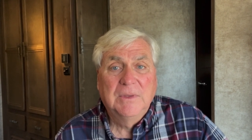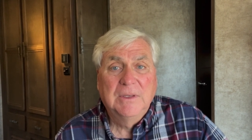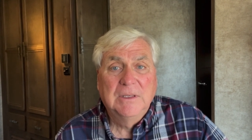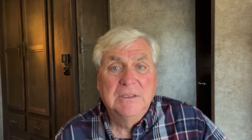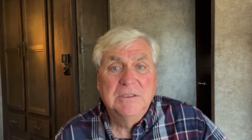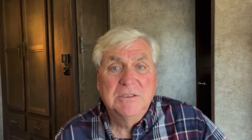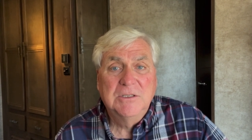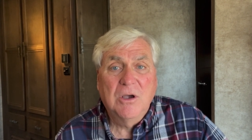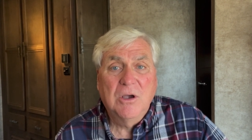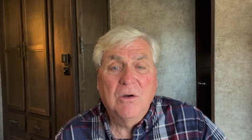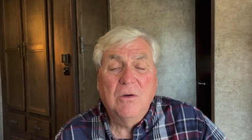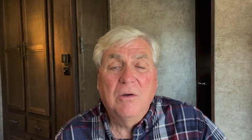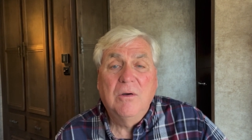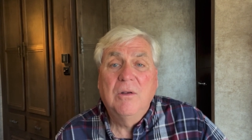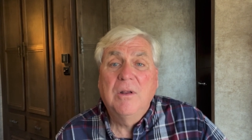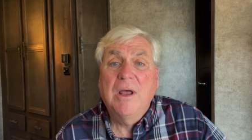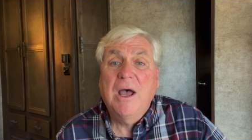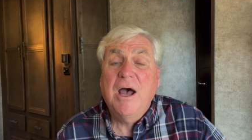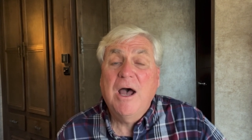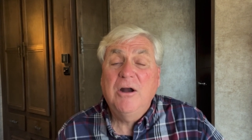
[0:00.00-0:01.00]
So,
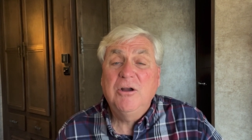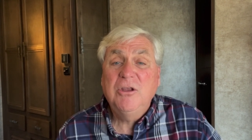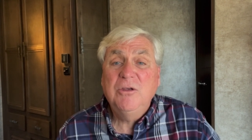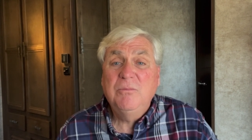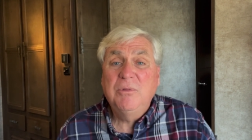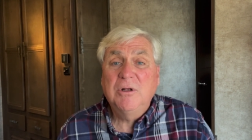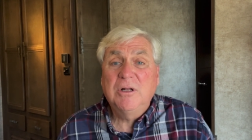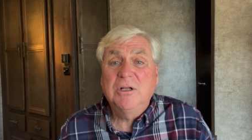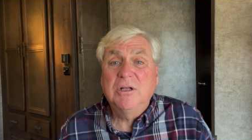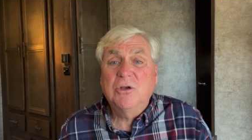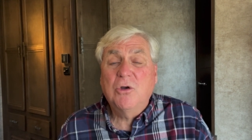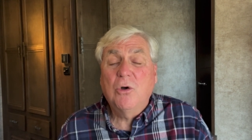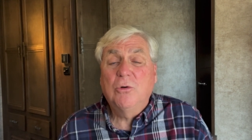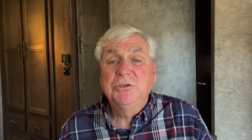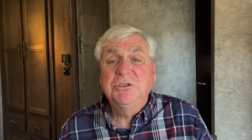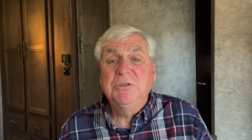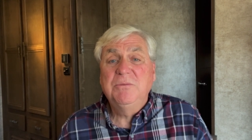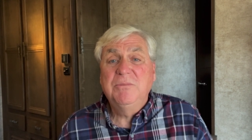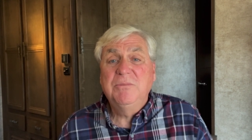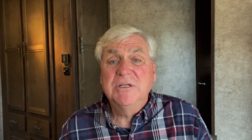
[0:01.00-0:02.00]
how do you build a
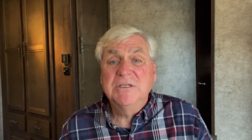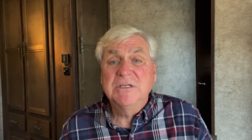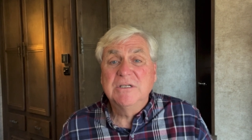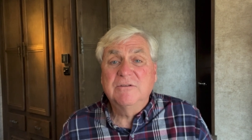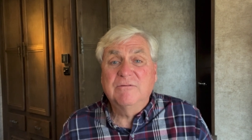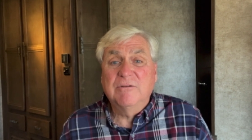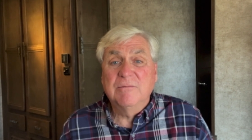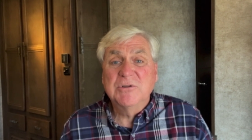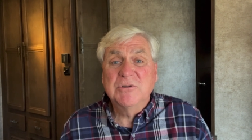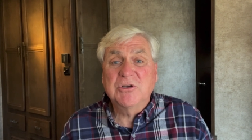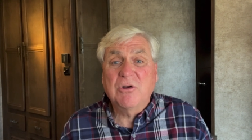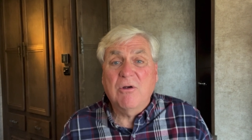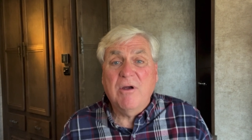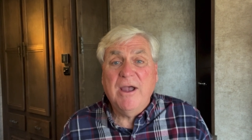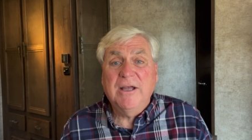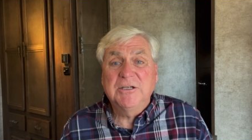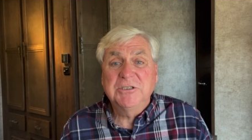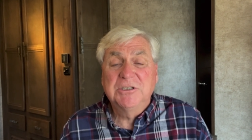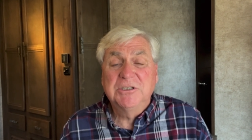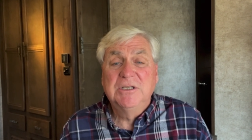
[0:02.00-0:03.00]
coaching business from
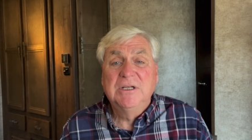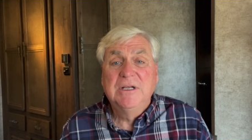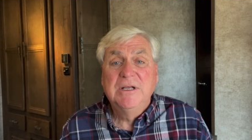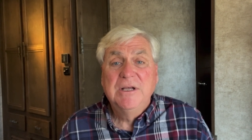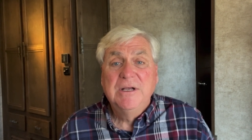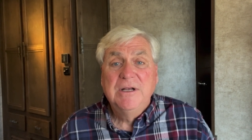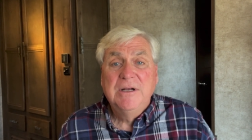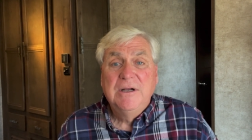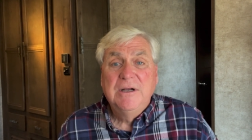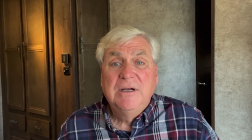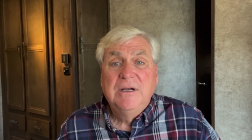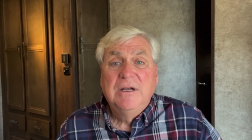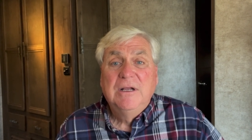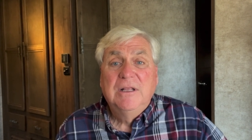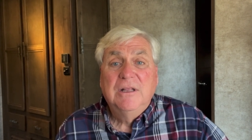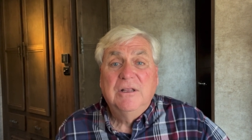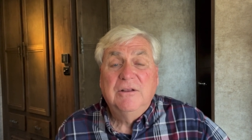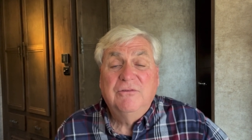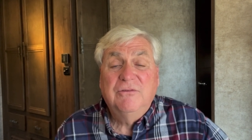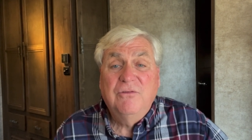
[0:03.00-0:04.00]
scratch?
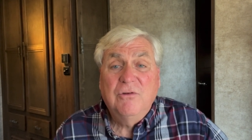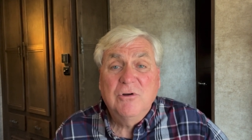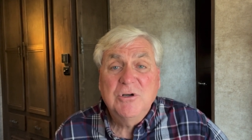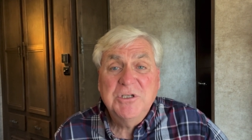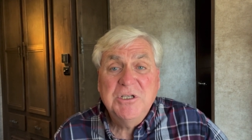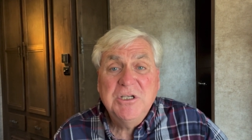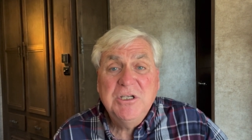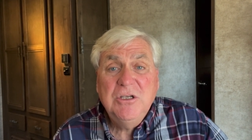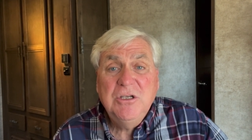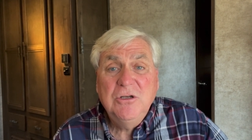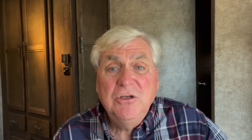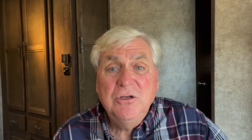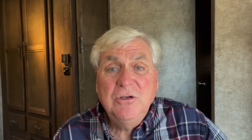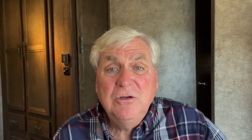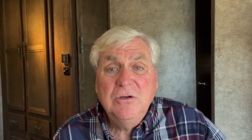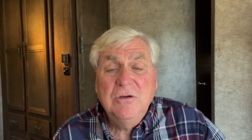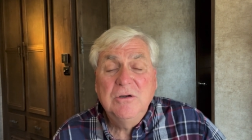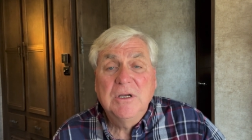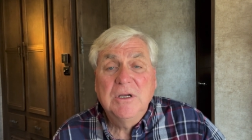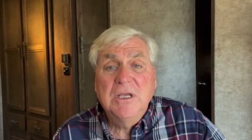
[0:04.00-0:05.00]
The first thing you
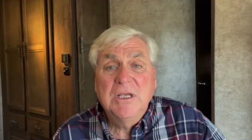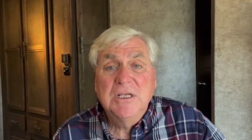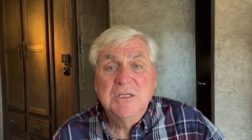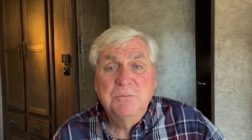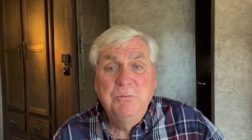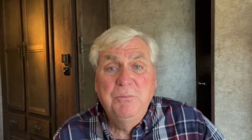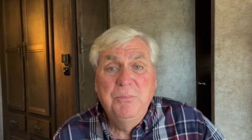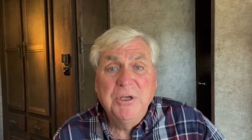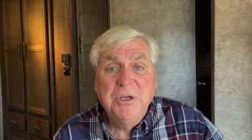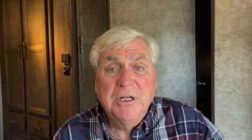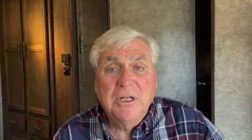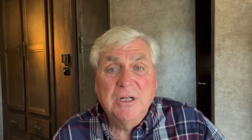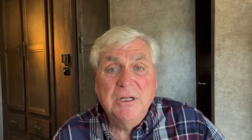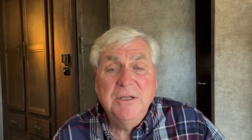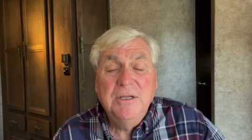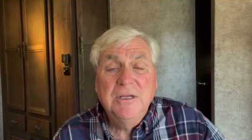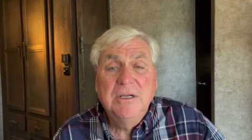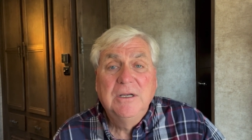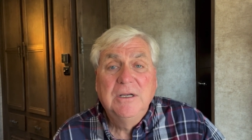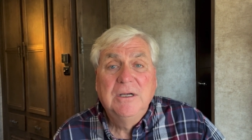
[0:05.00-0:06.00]
do is
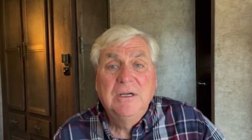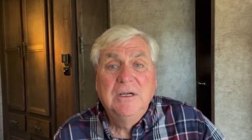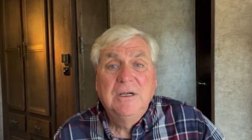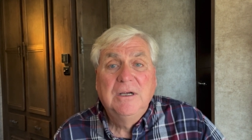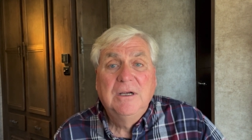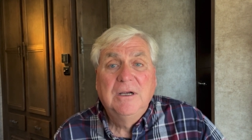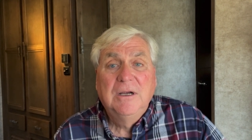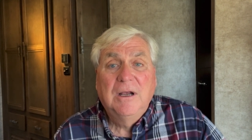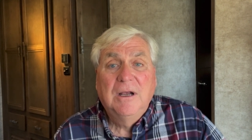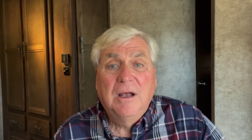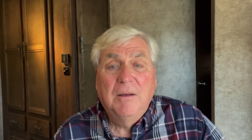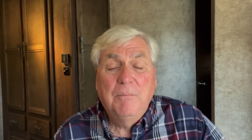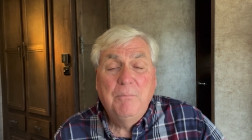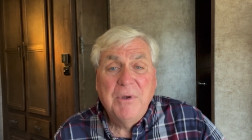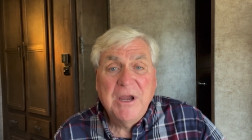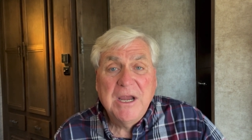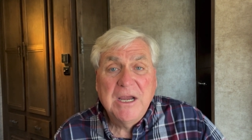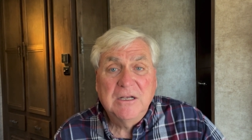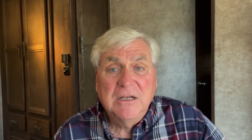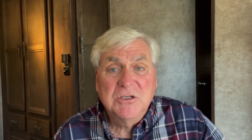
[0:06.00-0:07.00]
build a
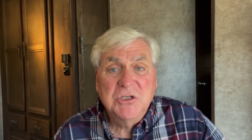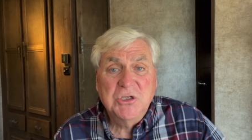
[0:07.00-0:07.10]
bank of